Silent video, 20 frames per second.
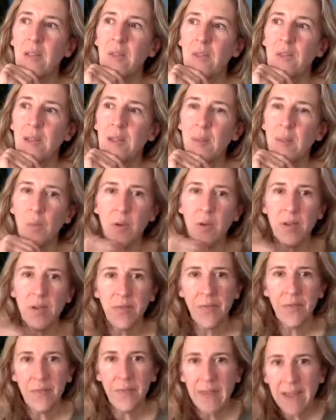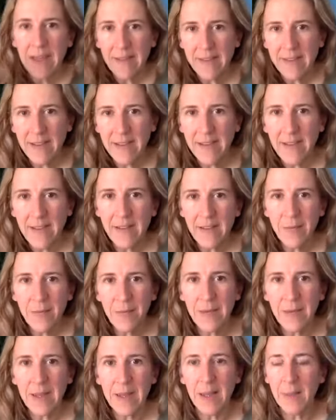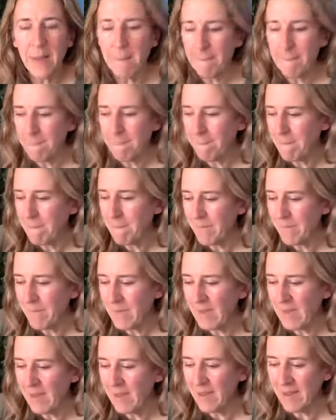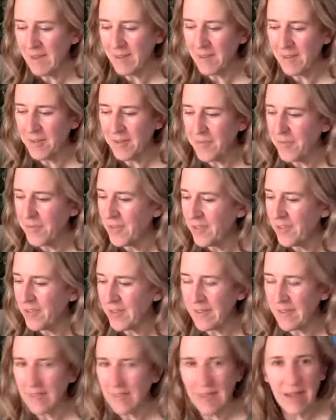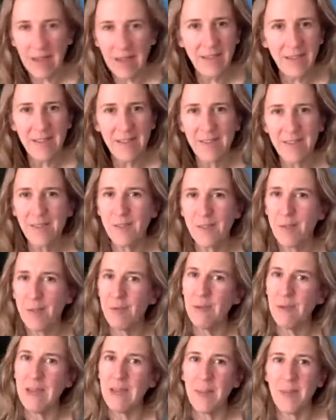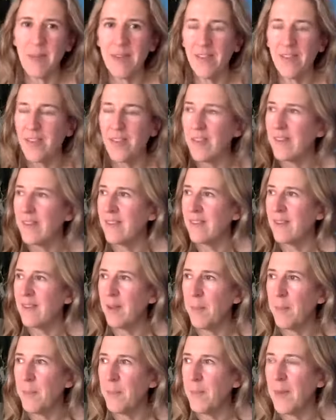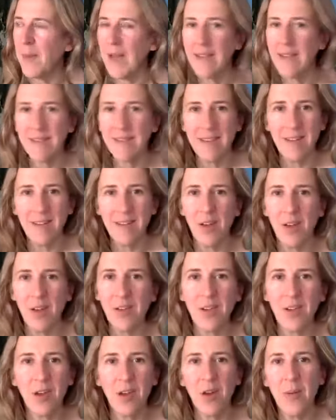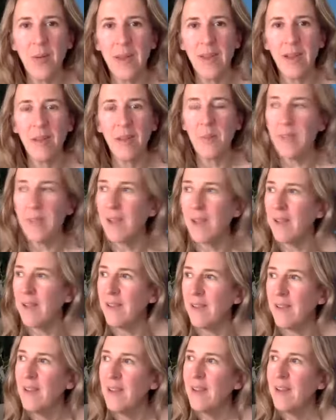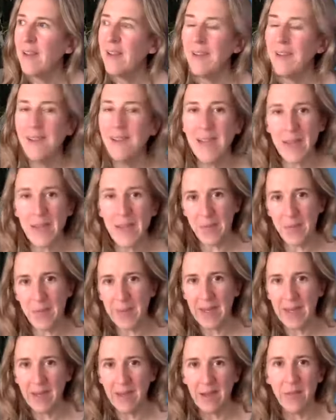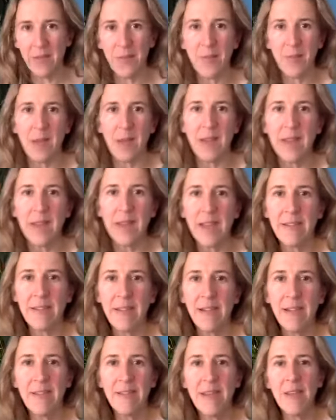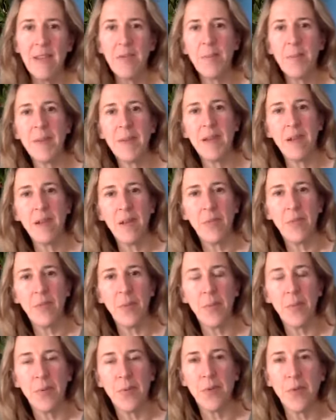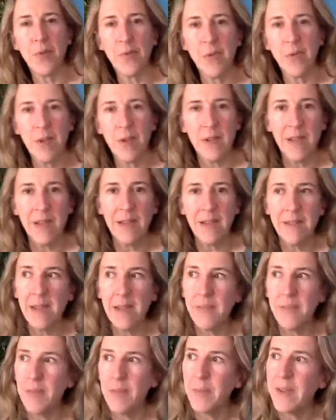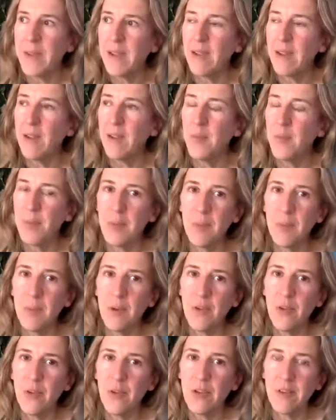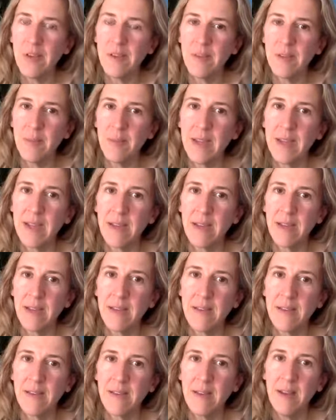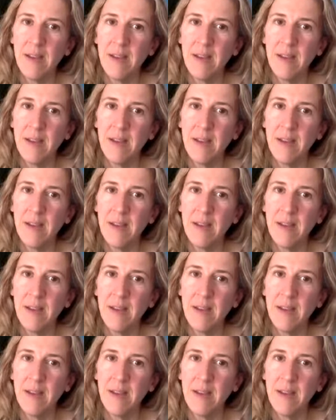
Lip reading: then we're fixed in this film of just like this script. It's just a pattern ongoing, and they'll never be enough money, there'll never be enough approval, there'll never be enough promotions to make us